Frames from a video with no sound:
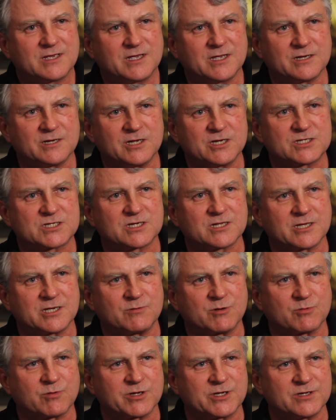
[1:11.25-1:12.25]
Initially,
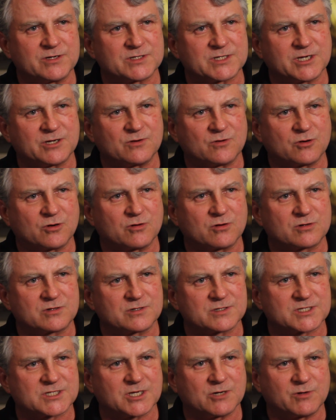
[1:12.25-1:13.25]
we were using
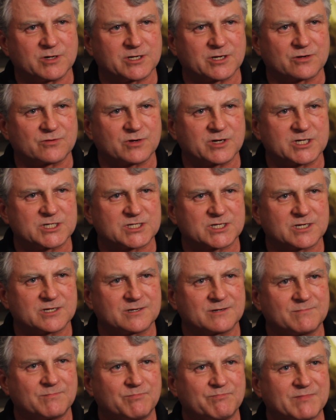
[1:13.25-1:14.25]
Oracle SOA integration,